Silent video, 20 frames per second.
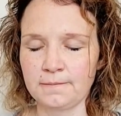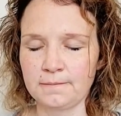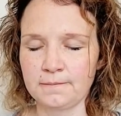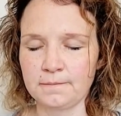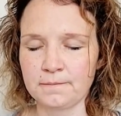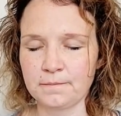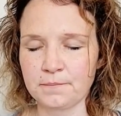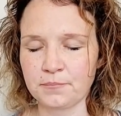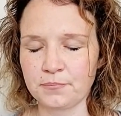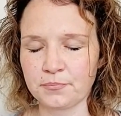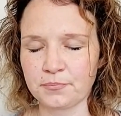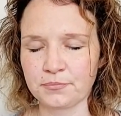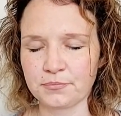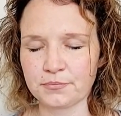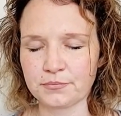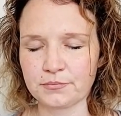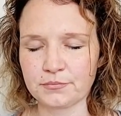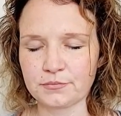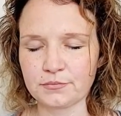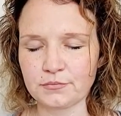
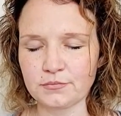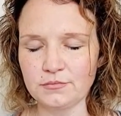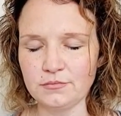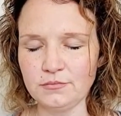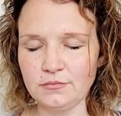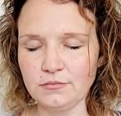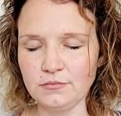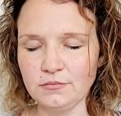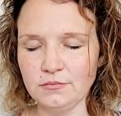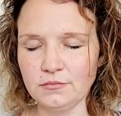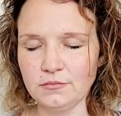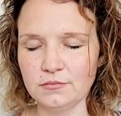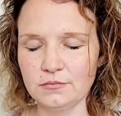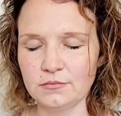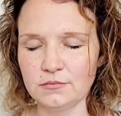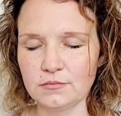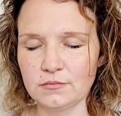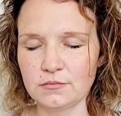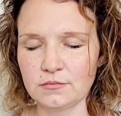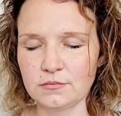
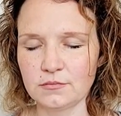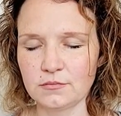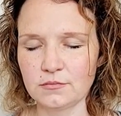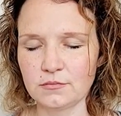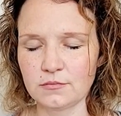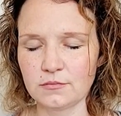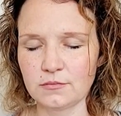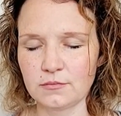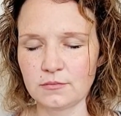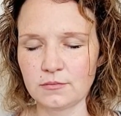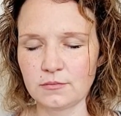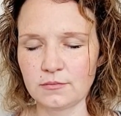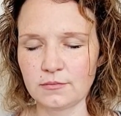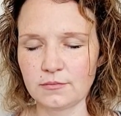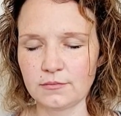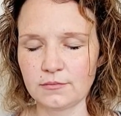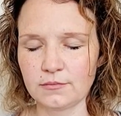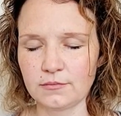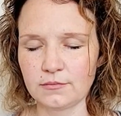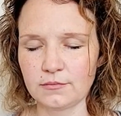
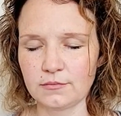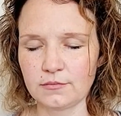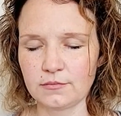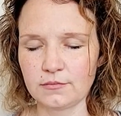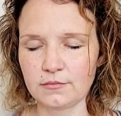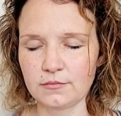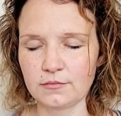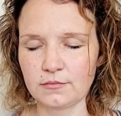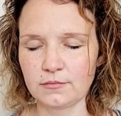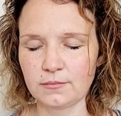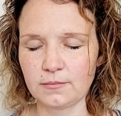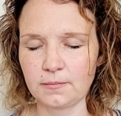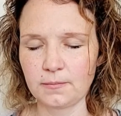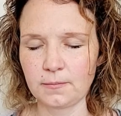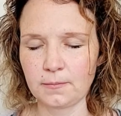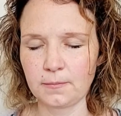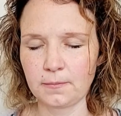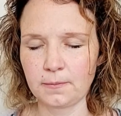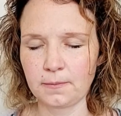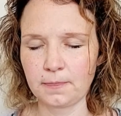
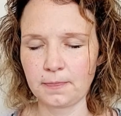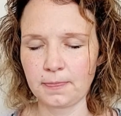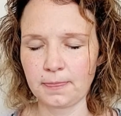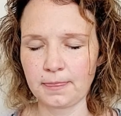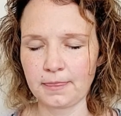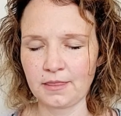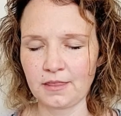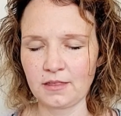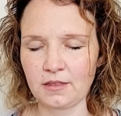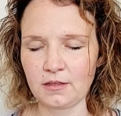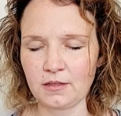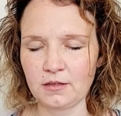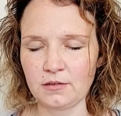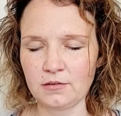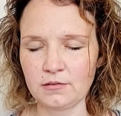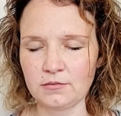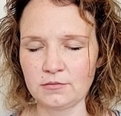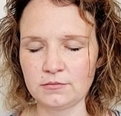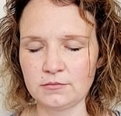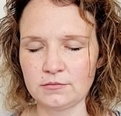
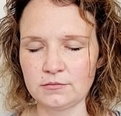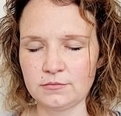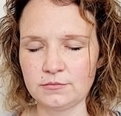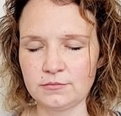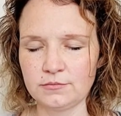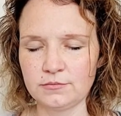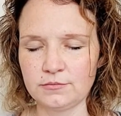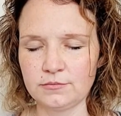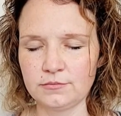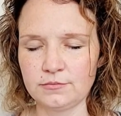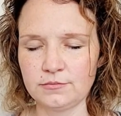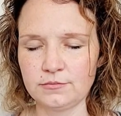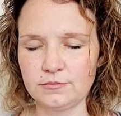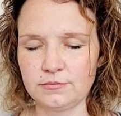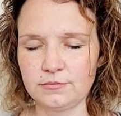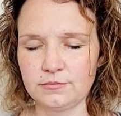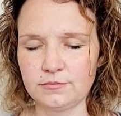Nothing is said.